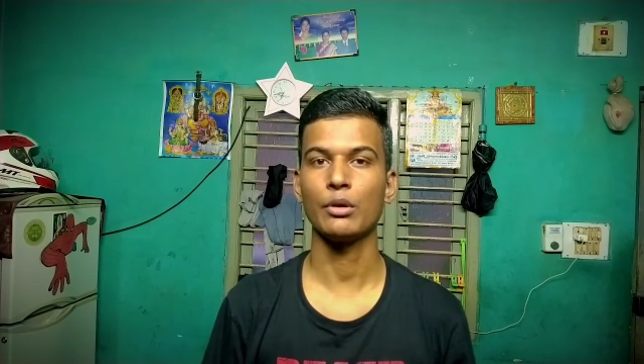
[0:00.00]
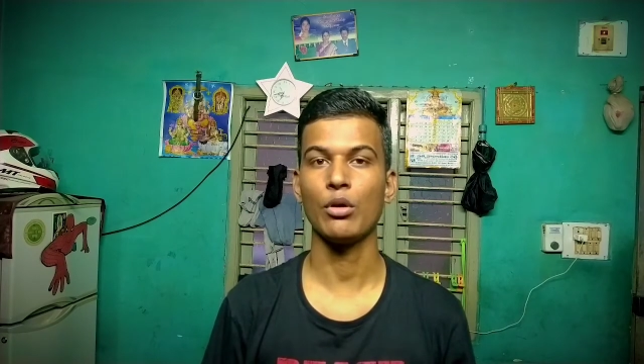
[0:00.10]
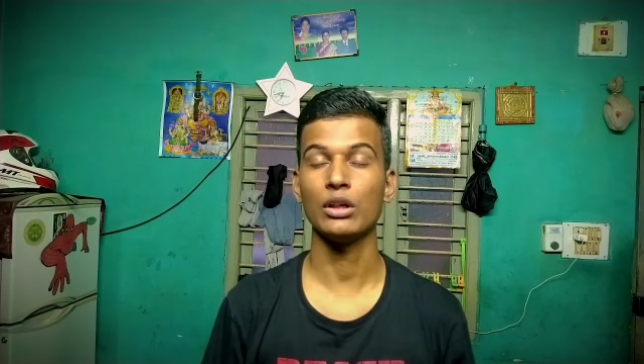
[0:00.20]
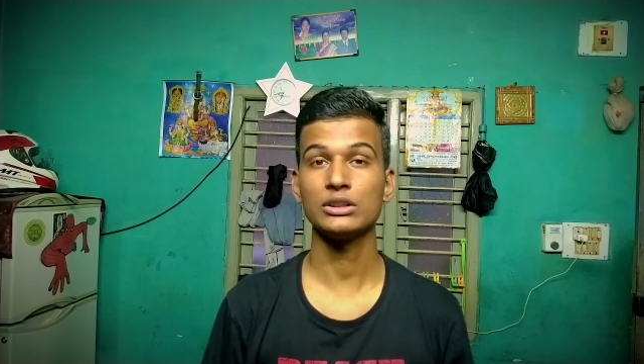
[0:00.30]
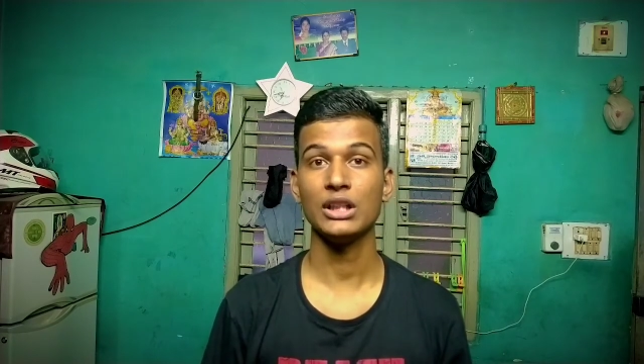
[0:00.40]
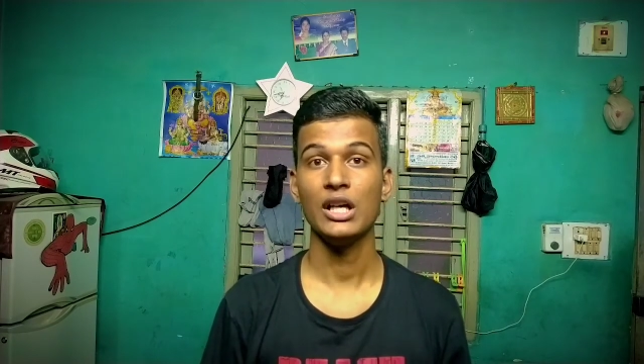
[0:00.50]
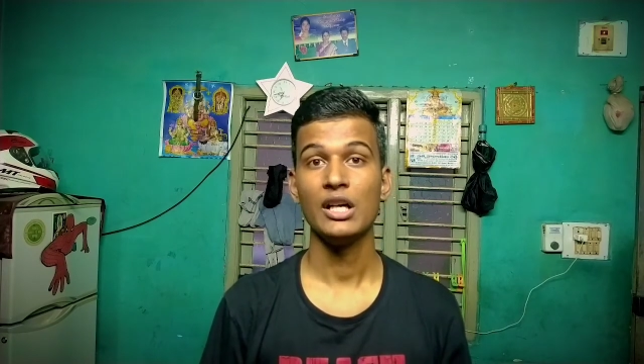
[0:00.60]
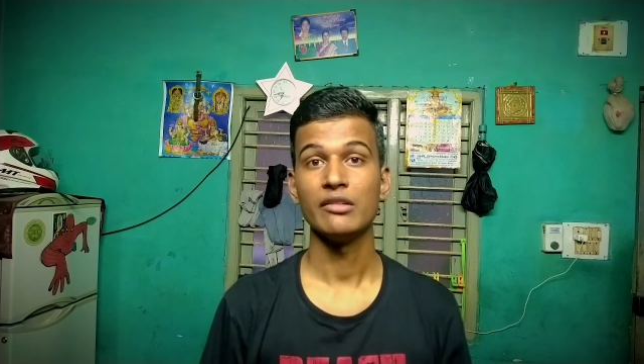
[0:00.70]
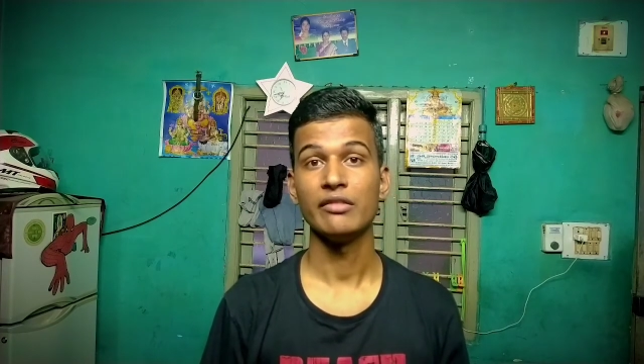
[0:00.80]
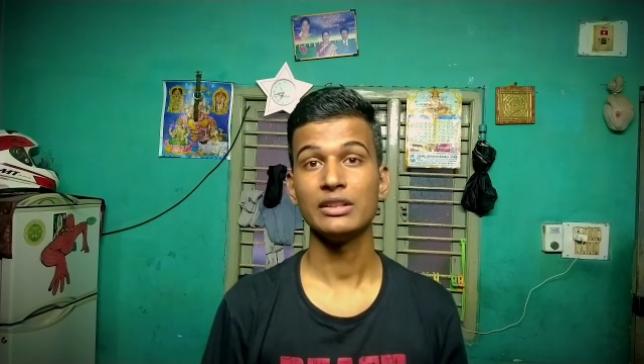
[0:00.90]
because
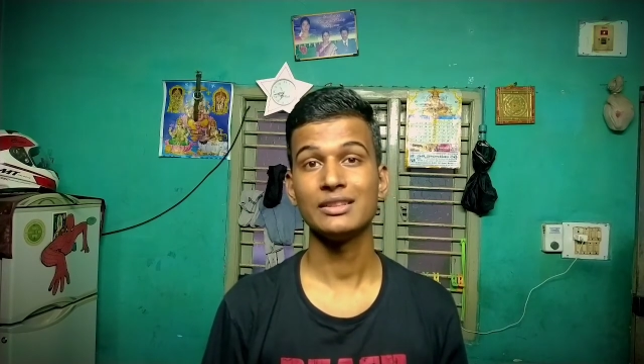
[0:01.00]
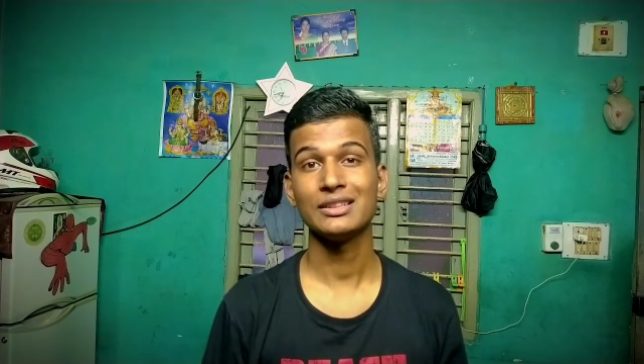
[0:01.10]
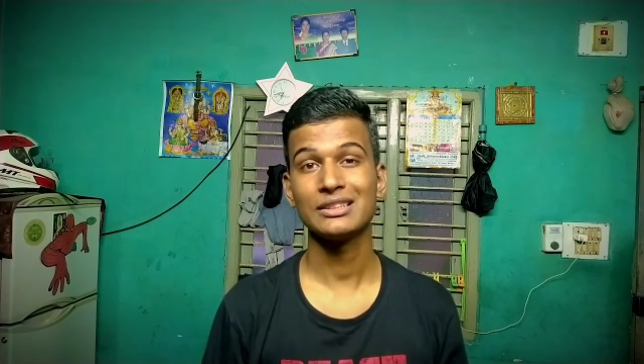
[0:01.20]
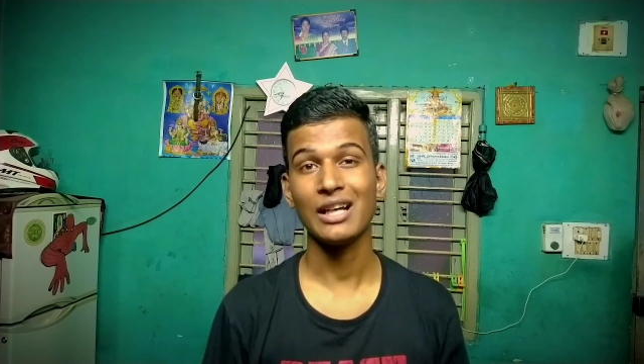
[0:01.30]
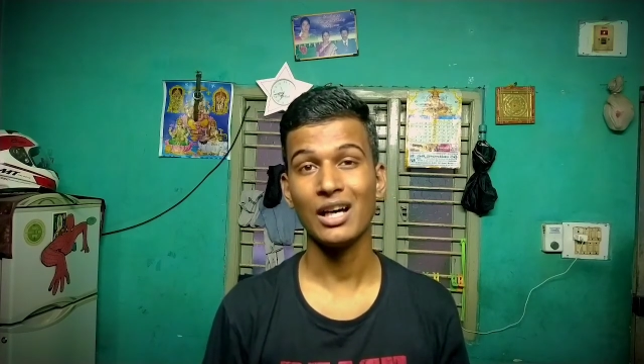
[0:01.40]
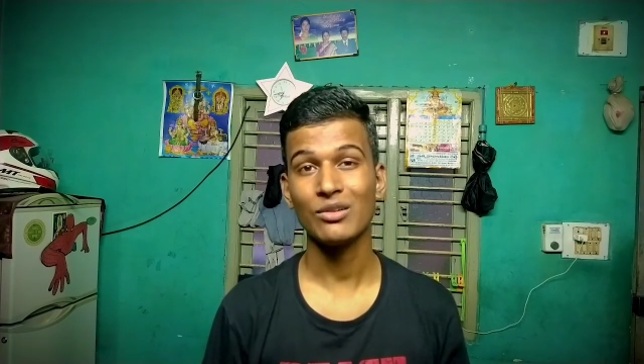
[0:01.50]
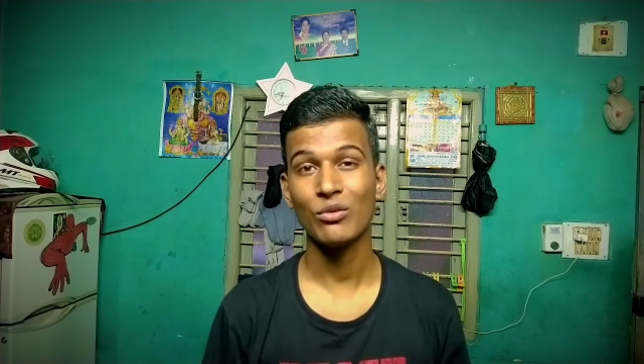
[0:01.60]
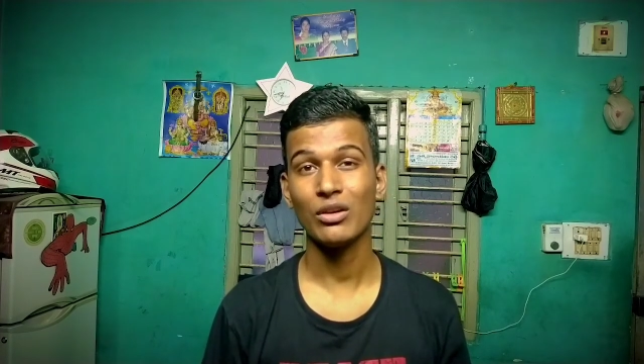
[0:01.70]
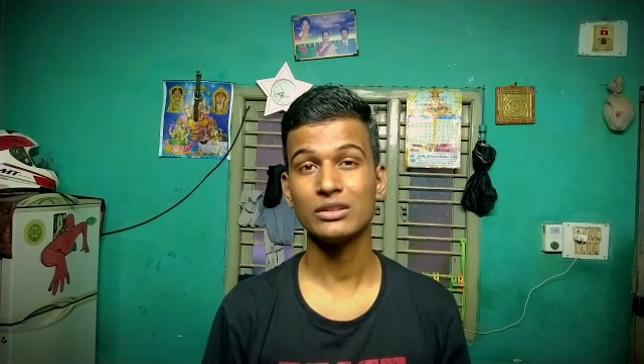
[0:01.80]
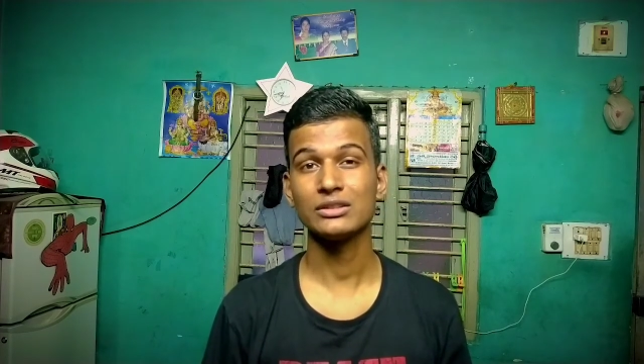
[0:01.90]
when this
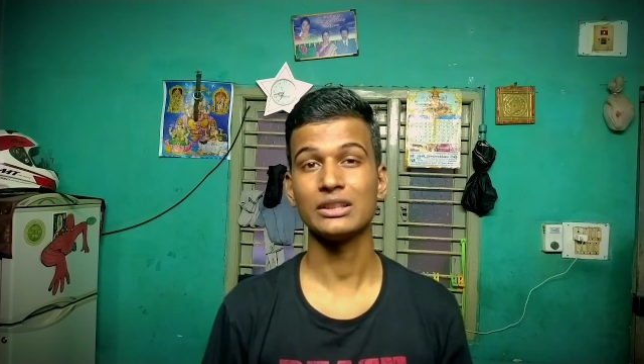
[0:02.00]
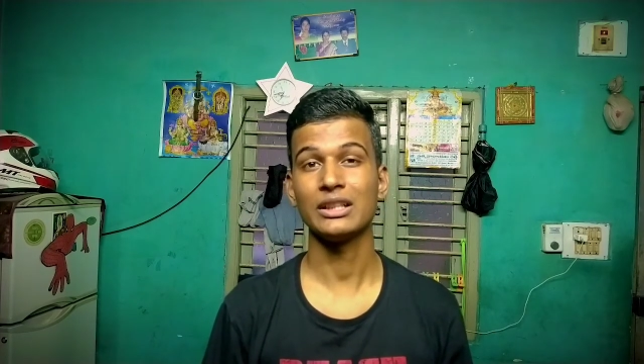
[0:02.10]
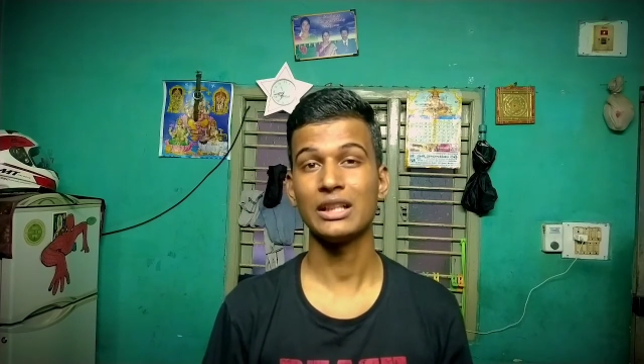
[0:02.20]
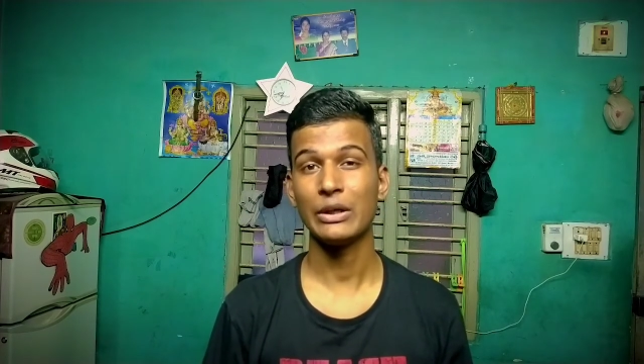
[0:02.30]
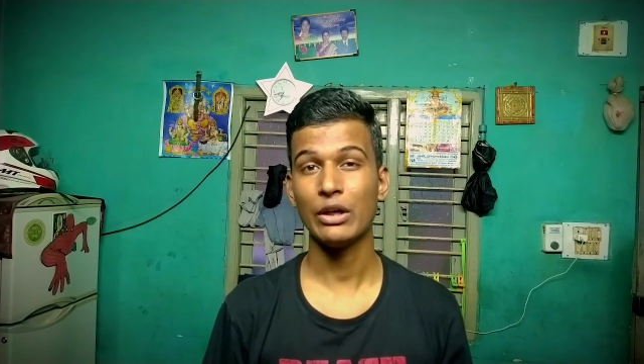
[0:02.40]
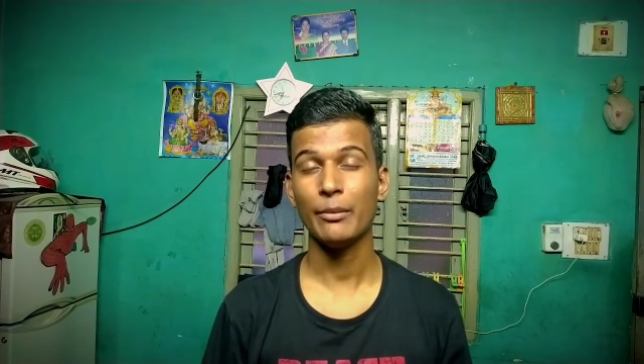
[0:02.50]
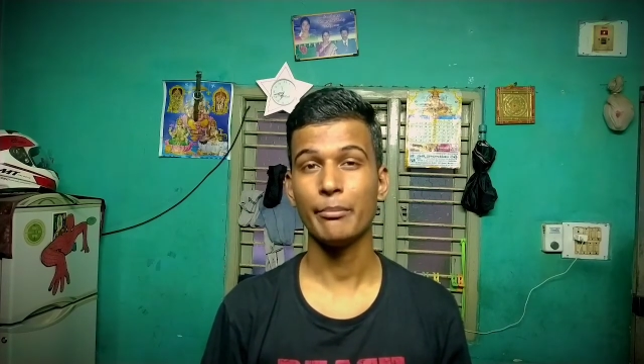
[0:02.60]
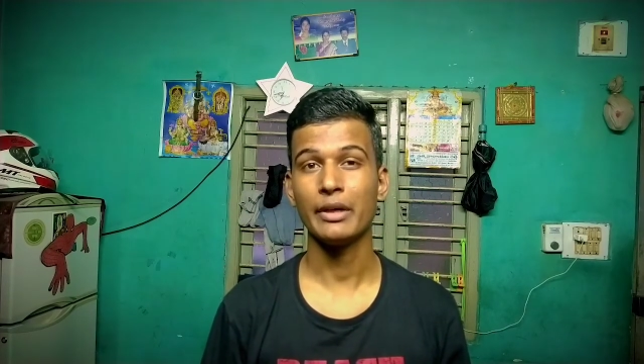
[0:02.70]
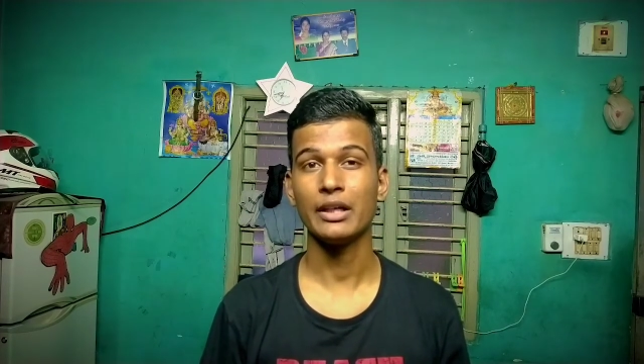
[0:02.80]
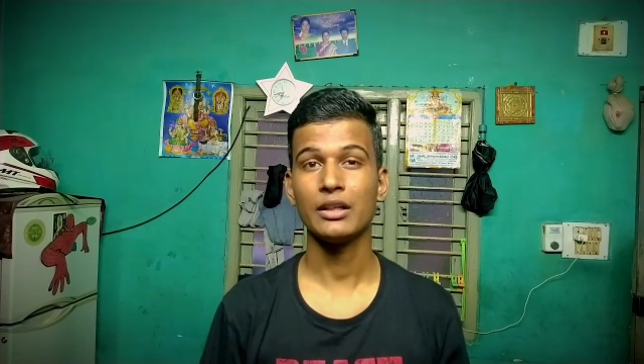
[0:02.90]
car was in
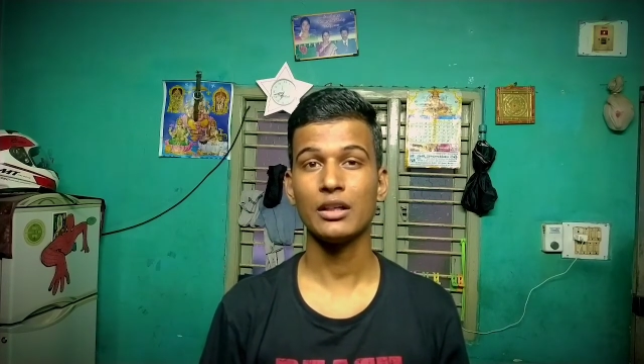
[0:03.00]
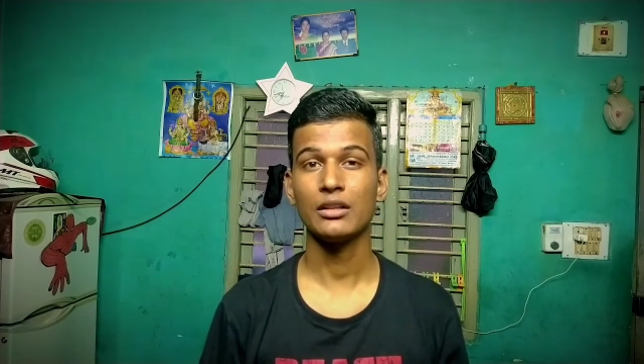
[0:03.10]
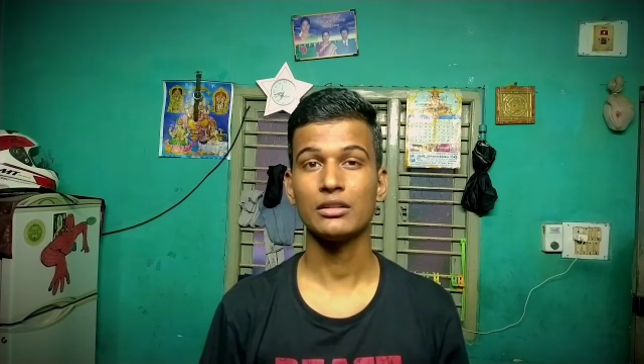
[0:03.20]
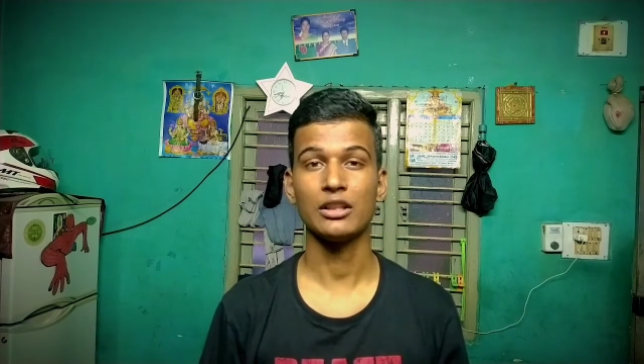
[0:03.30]
development,